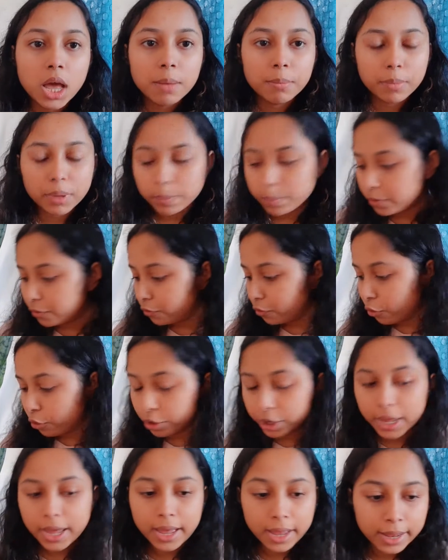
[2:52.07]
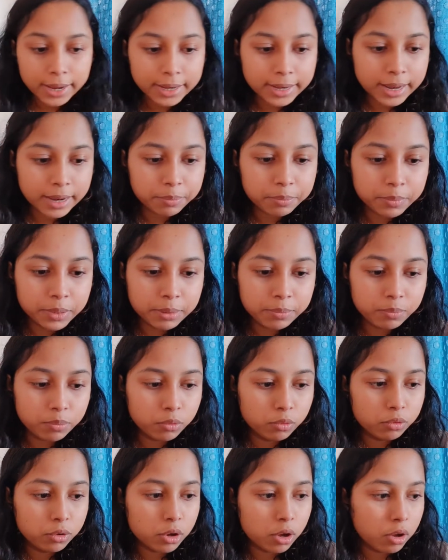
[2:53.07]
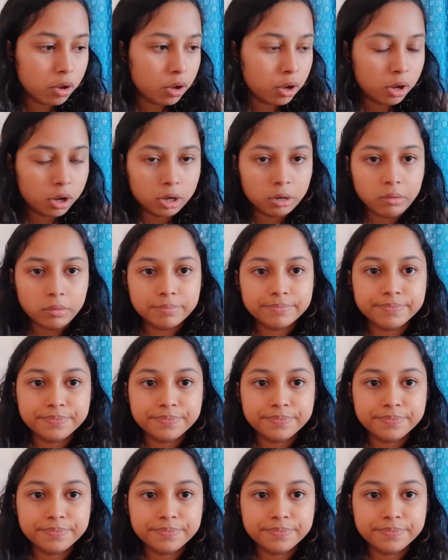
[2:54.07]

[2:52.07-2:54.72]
but before that let me put on